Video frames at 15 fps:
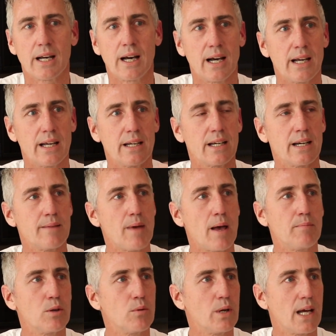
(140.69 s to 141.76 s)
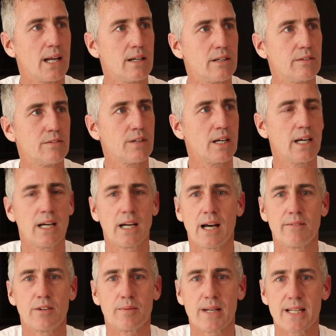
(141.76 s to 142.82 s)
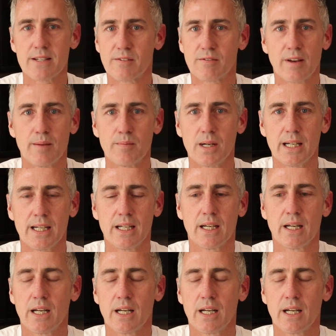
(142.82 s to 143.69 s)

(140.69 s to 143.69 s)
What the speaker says: I'm happy where I live. I have an amazing family.